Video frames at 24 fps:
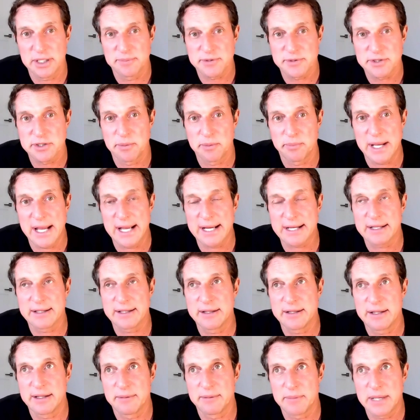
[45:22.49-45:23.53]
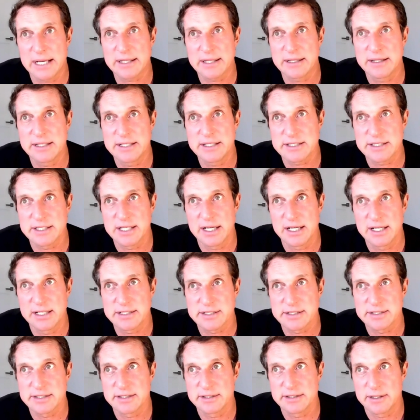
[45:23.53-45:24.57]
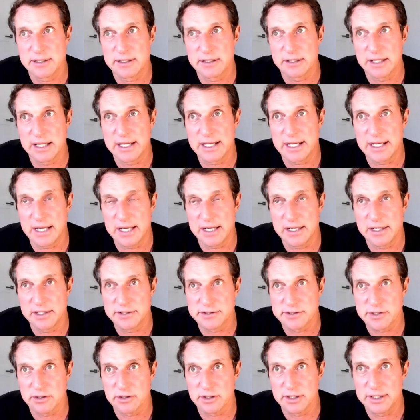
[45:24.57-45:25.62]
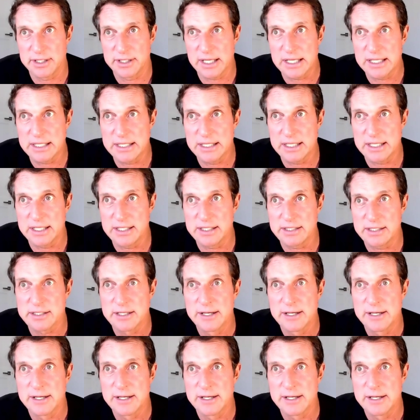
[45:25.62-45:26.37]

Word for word: So back in back in these days, in late '80s, early '90s,